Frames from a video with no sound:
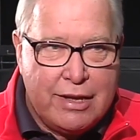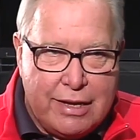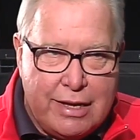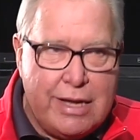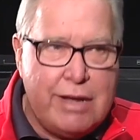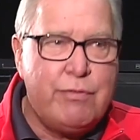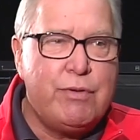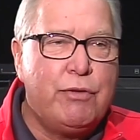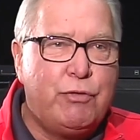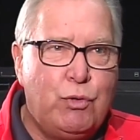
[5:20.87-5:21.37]

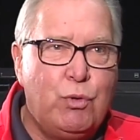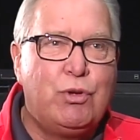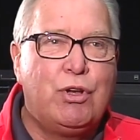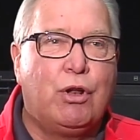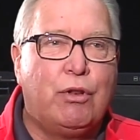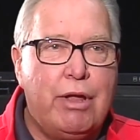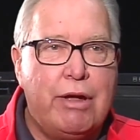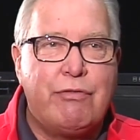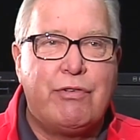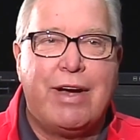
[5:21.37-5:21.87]
even if you
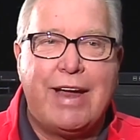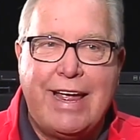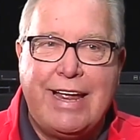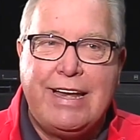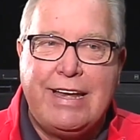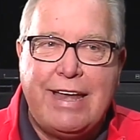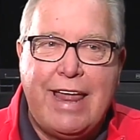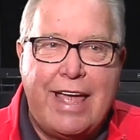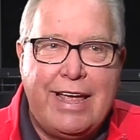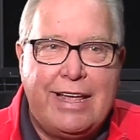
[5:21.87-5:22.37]
deliver a
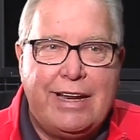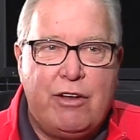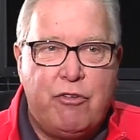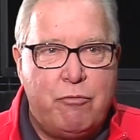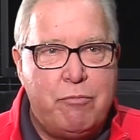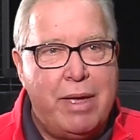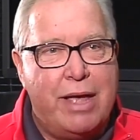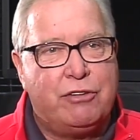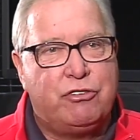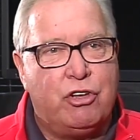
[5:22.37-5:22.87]

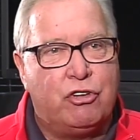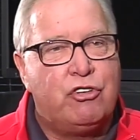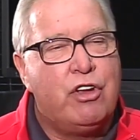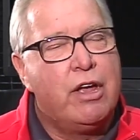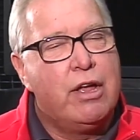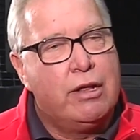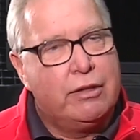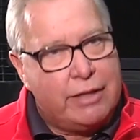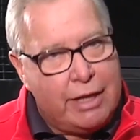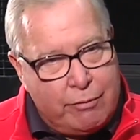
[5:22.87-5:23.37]
negative message,
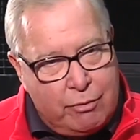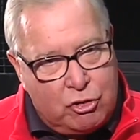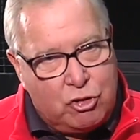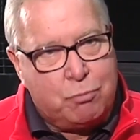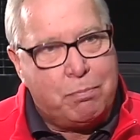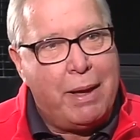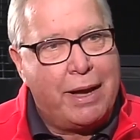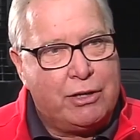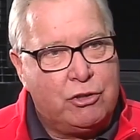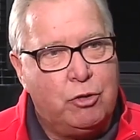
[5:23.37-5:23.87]
they
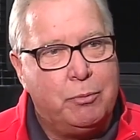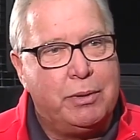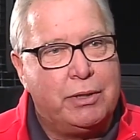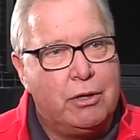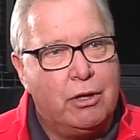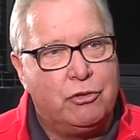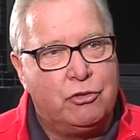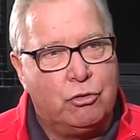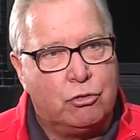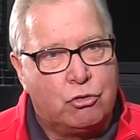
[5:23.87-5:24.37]
respect you
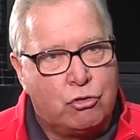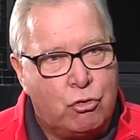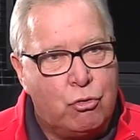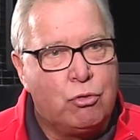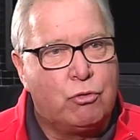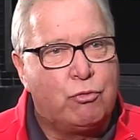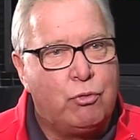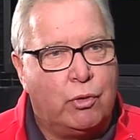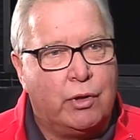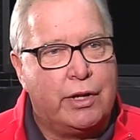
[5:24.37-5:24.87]
because you're
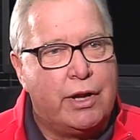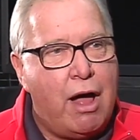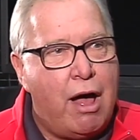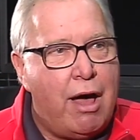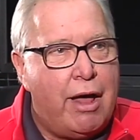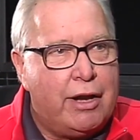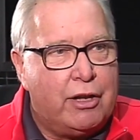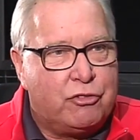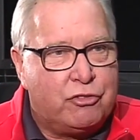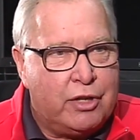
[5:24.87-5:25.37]
truthful and
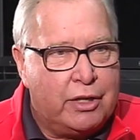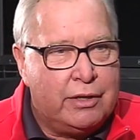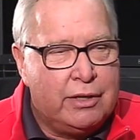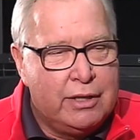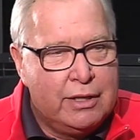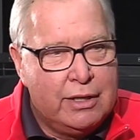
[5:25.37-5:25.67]
honest. And